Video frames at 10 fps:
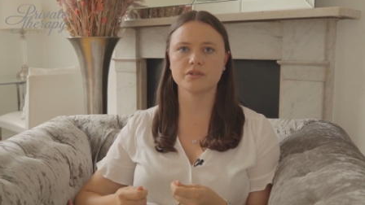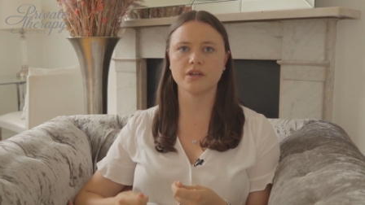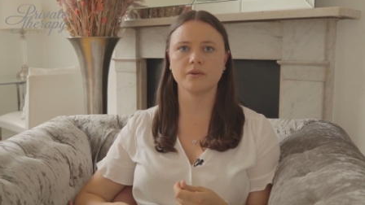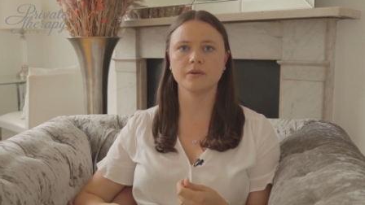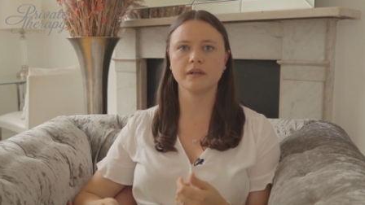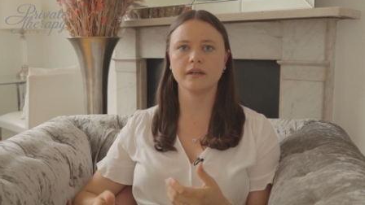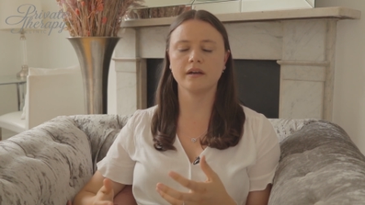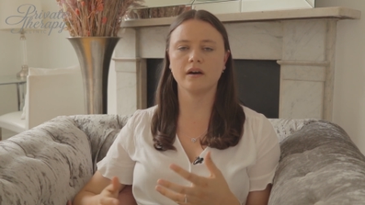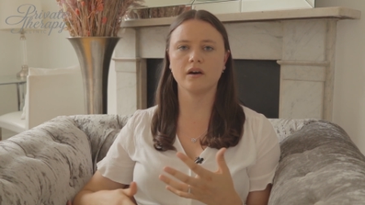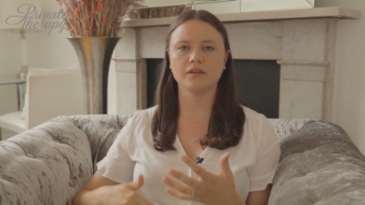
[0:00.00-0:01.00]
So
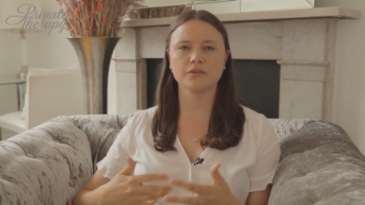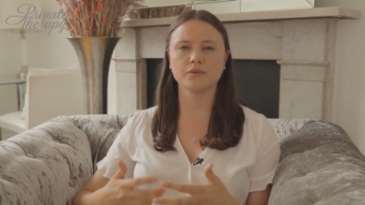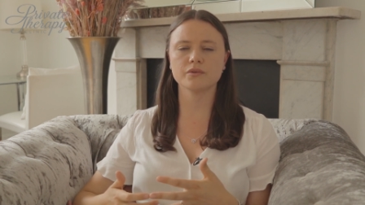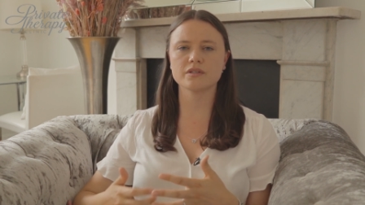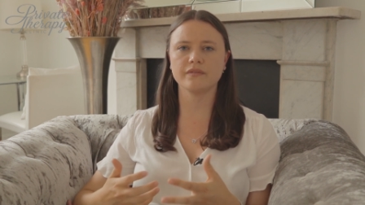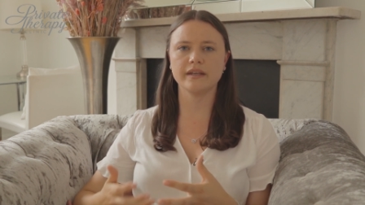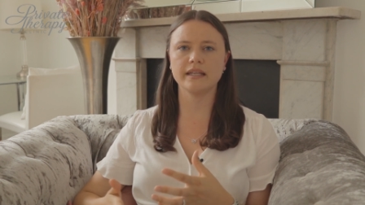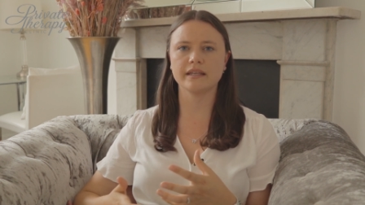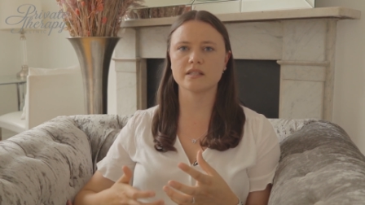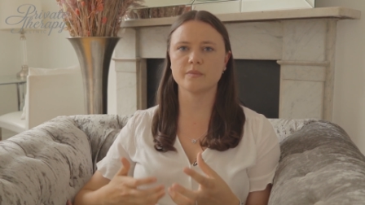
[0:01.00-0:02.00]
our thoughts,
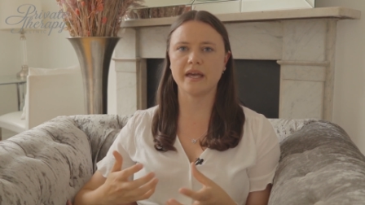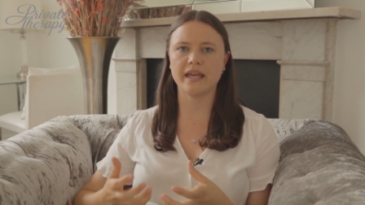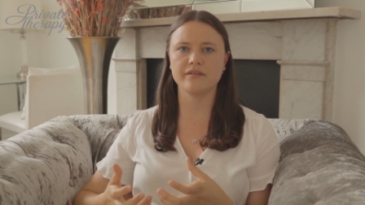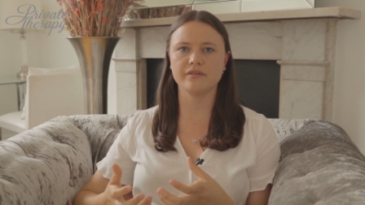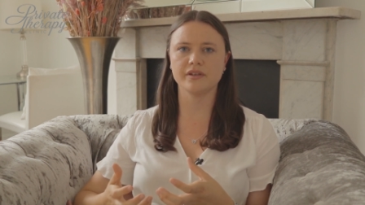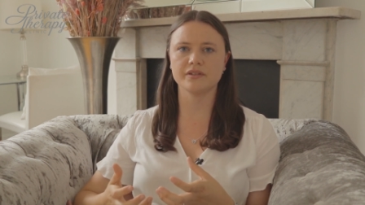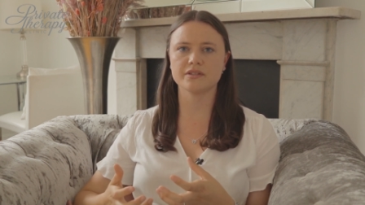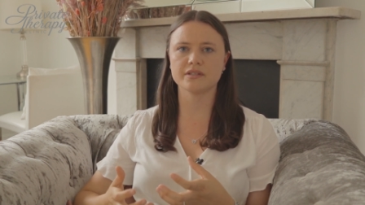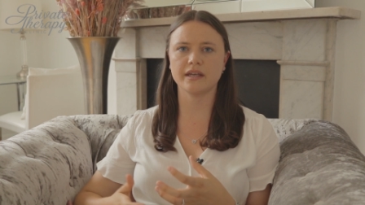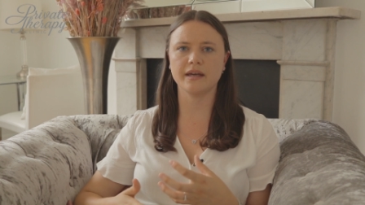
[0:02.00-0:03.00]
feelings,
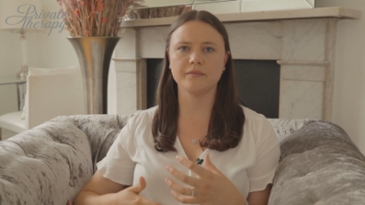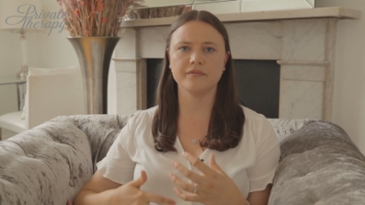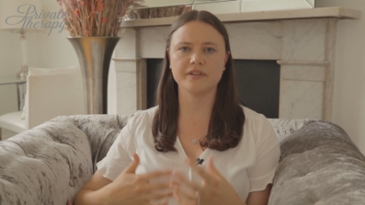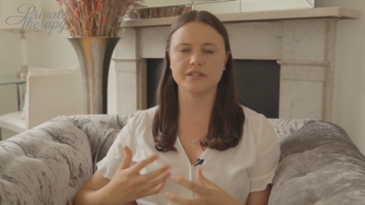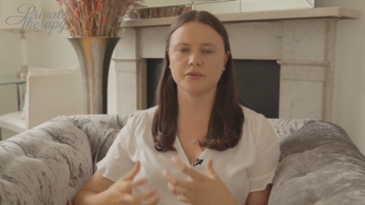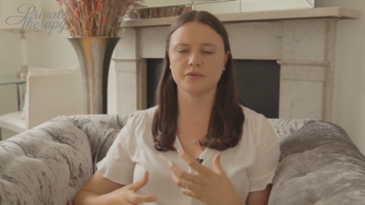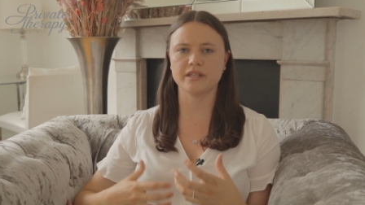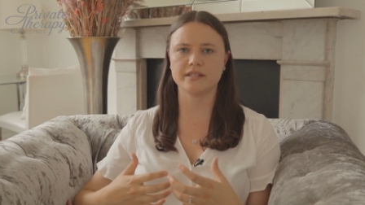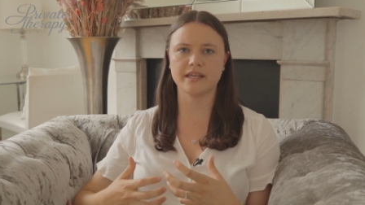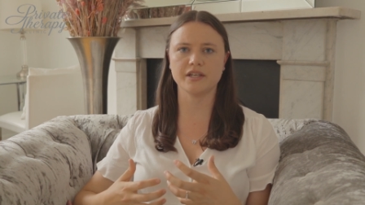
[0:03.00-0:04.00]
behaviours and physical
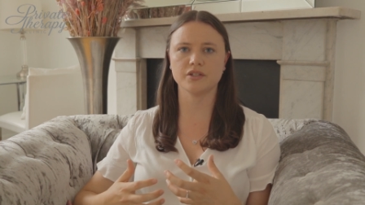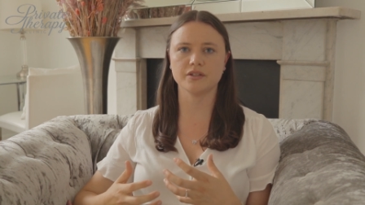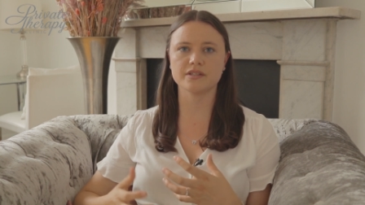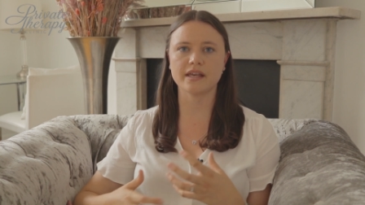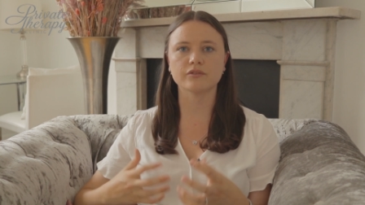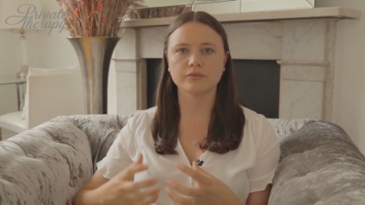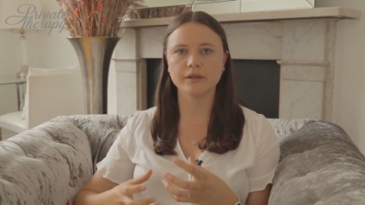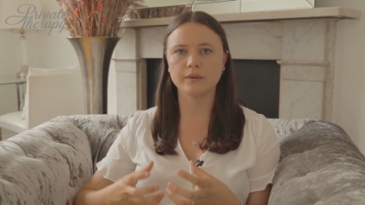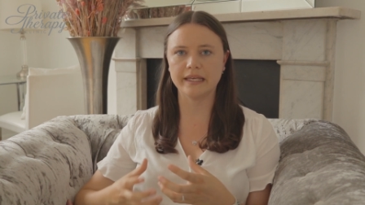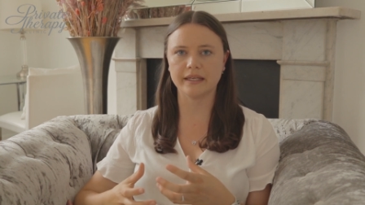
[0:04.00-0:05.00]
sensations have a
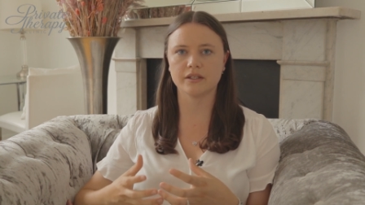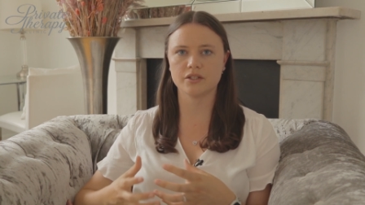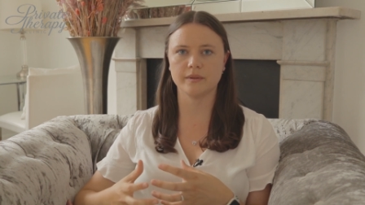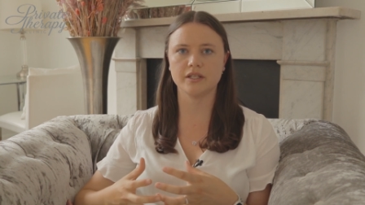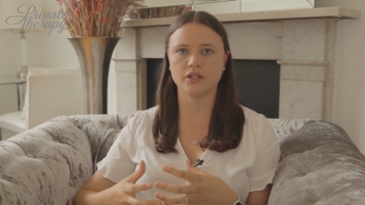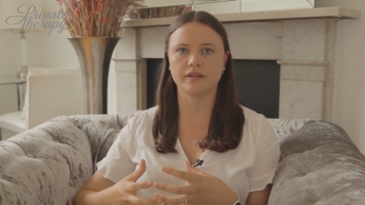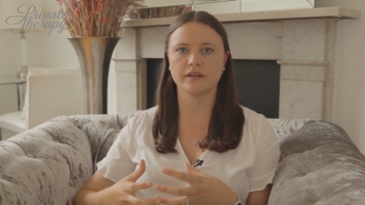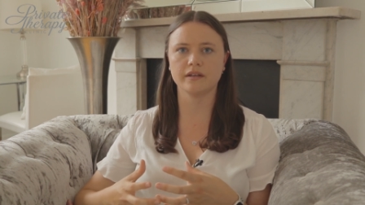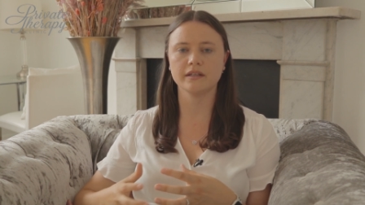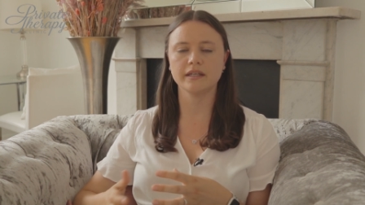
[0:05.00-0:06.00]
real link to each
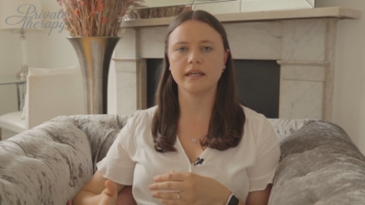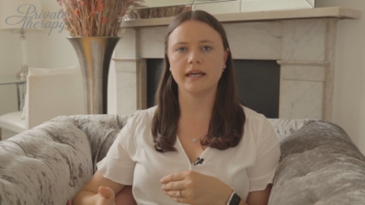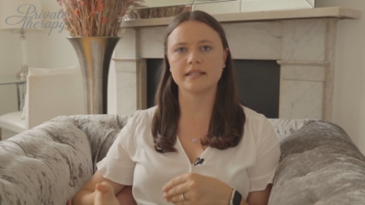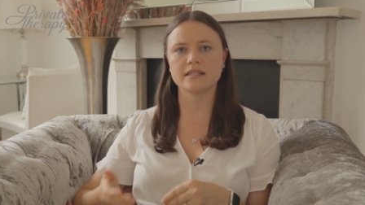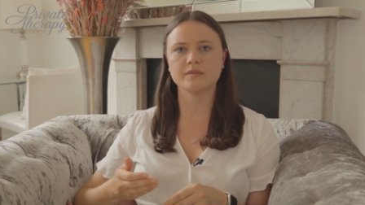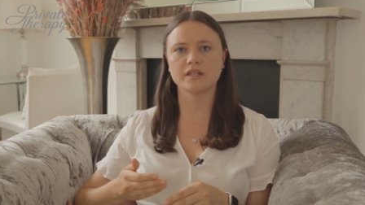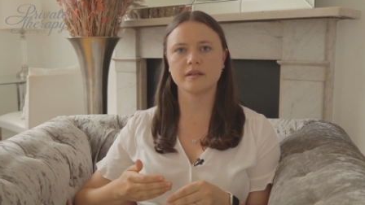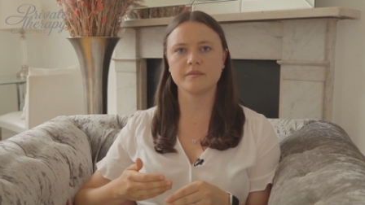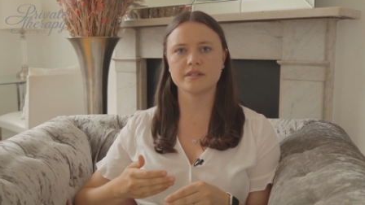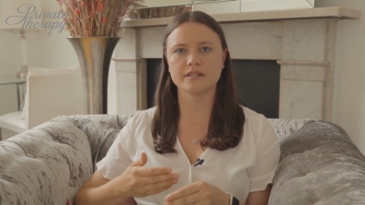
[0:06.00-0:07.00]
other, and
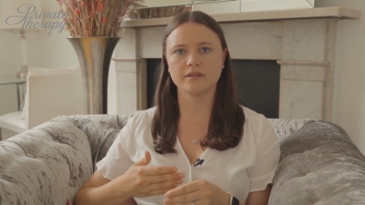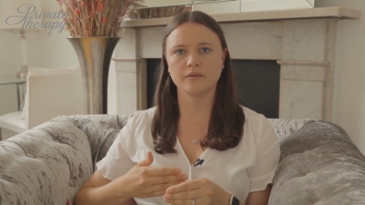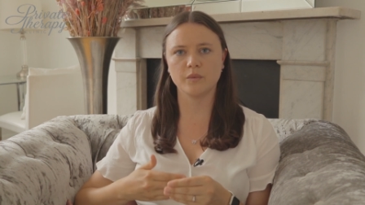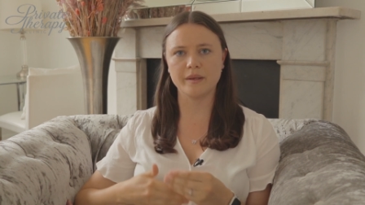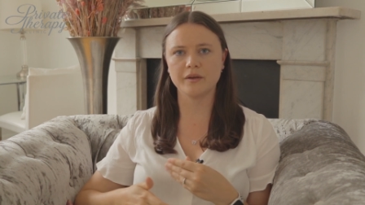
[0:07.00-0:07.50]
sometimes we